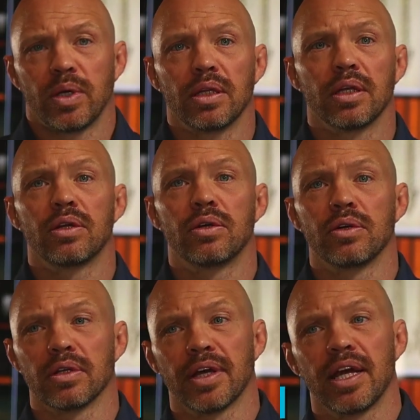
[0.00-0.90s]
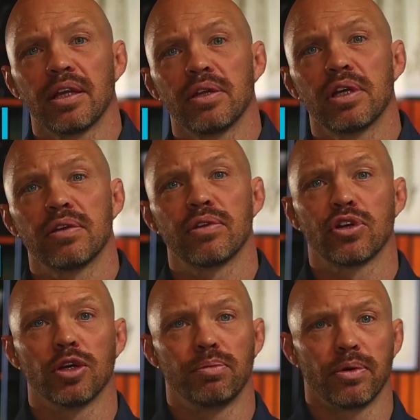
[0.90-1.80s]
We can let you know your likelihood of the
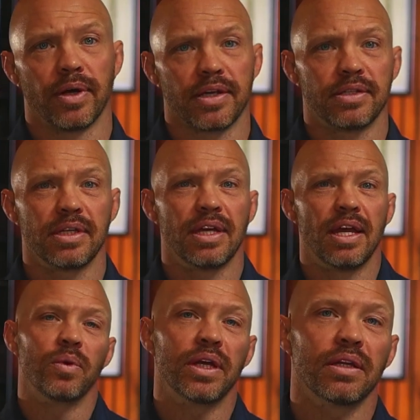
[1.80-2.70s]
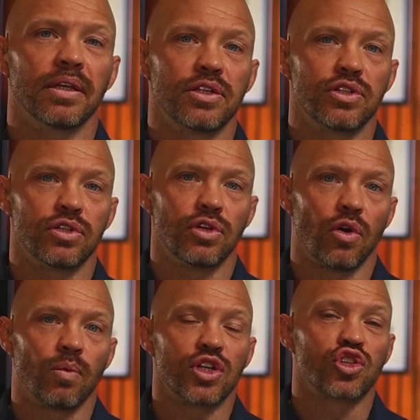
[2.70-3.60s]
curve progressing, and we can let you
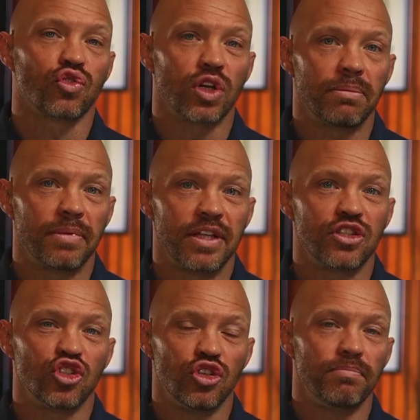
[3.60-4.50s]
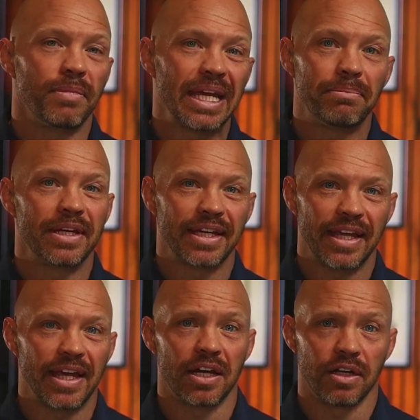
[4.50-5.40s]
know what treatments you may be a
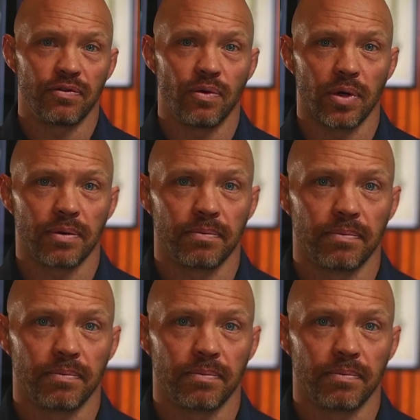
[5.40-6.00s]
candidate for.